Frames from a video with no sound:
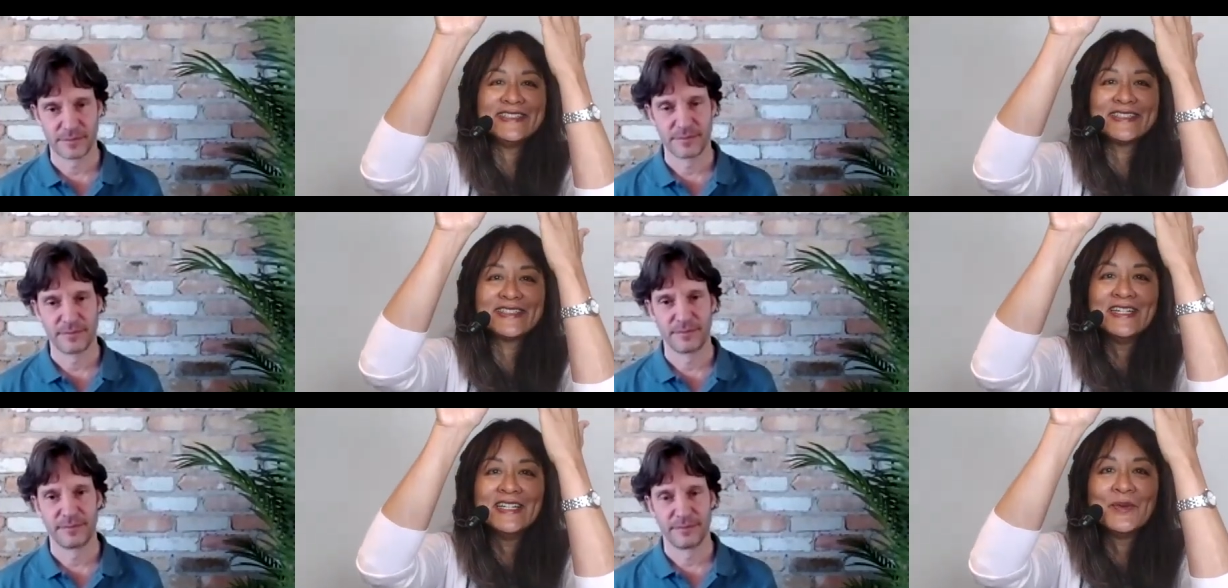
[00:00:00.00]
Speaker 1: this
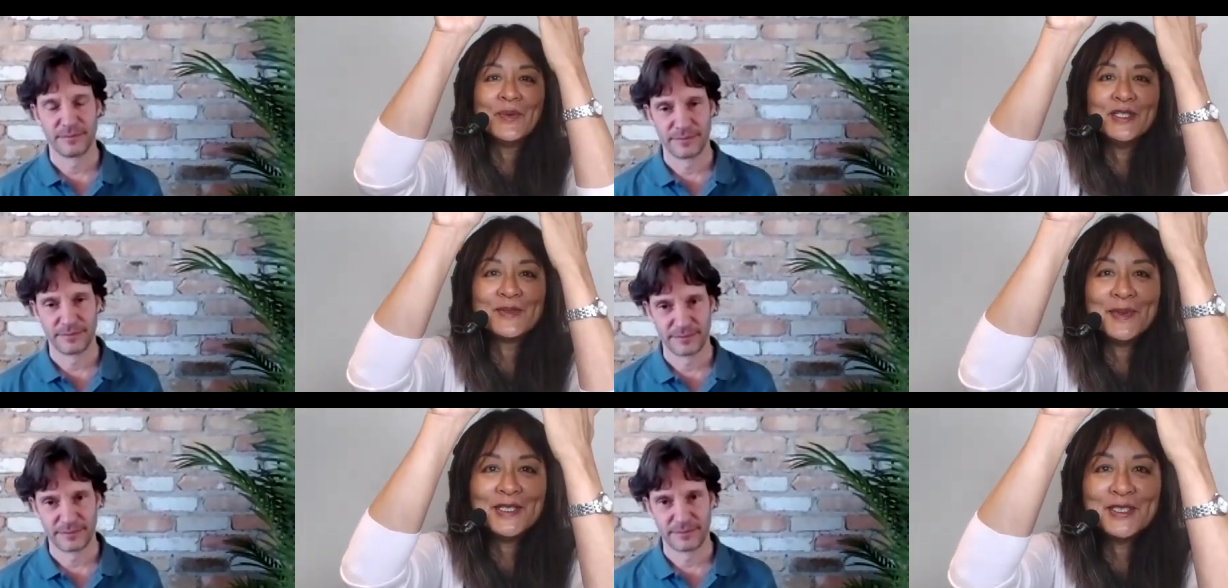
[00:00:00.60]
what is
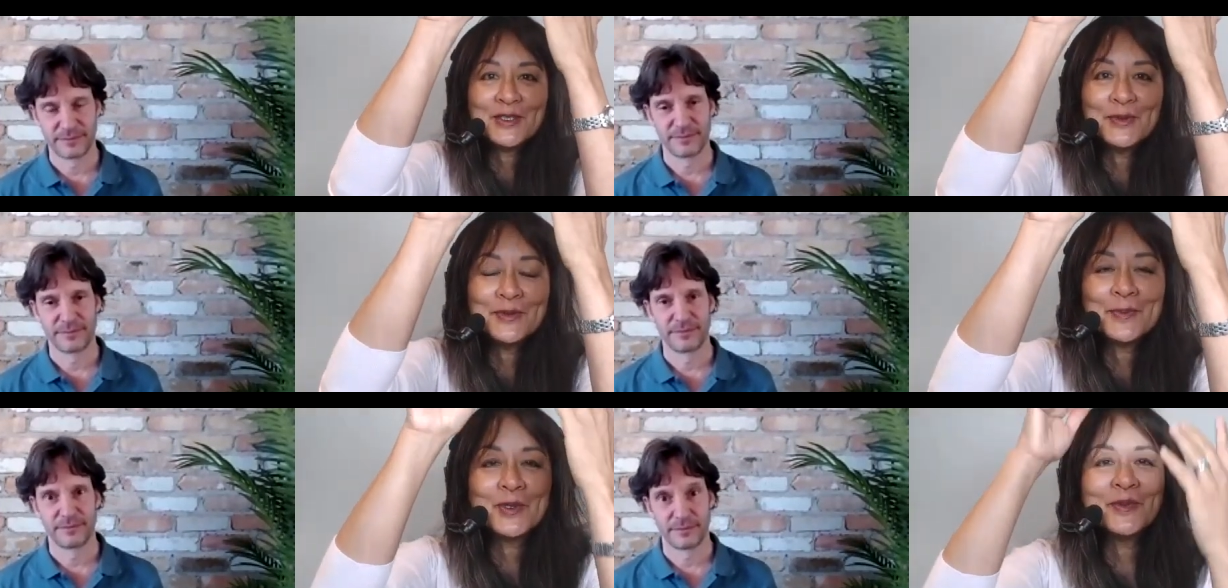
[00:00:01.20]
my soul's
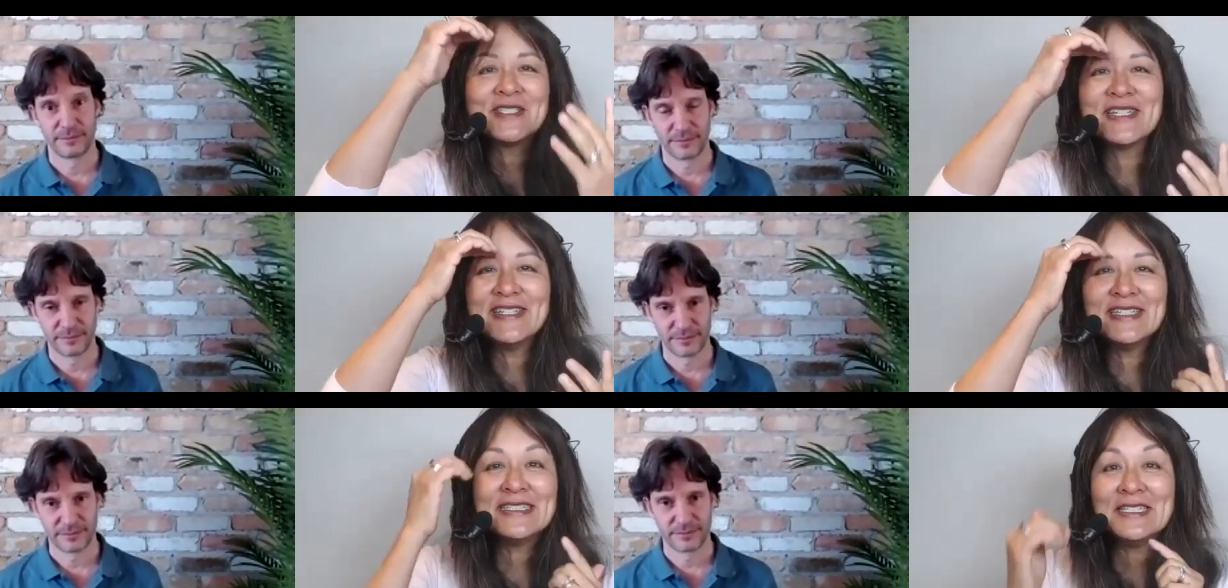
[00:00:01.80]
purpose i
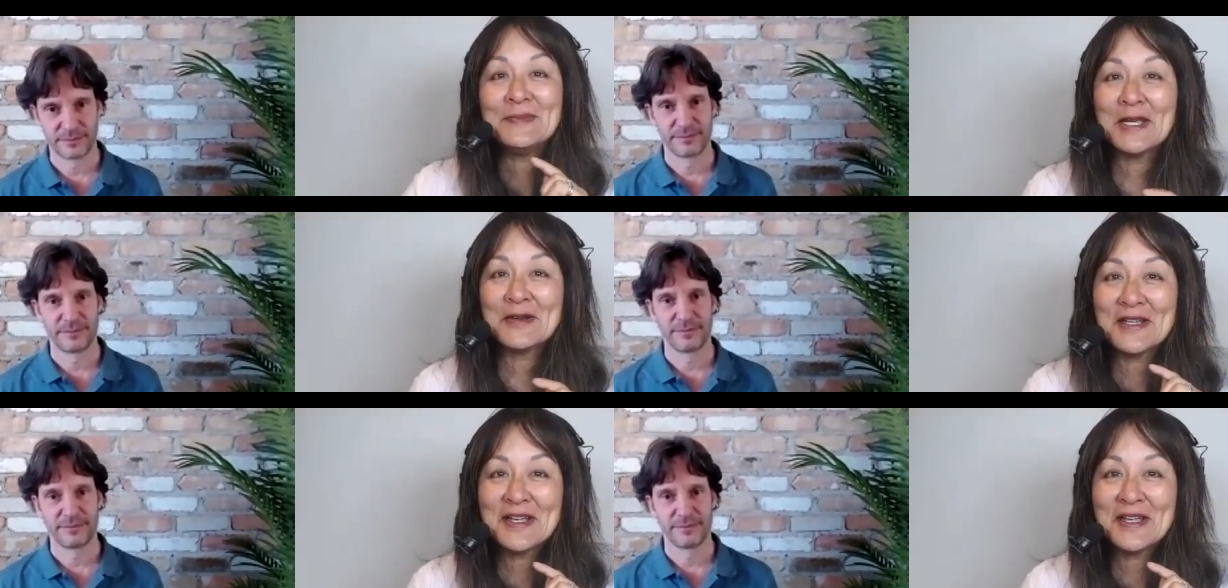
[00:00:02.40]
think deep down